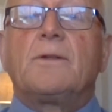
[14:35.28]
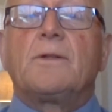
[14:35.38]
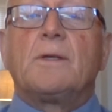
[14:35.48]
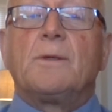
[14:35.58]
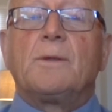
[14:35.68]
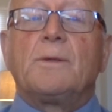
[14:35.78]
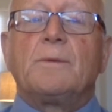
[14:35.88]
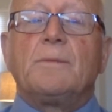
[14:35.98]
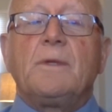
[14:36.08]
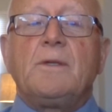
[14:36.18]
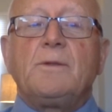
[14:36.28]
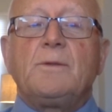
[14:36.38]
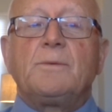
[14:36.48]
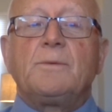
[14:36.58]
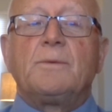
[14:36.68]
So do
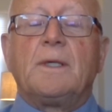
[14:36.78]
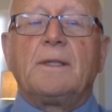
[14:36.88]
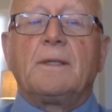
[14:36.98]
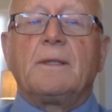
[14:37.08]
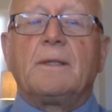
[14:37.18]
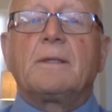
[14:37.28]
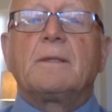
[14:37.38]
you Amen. want? Thank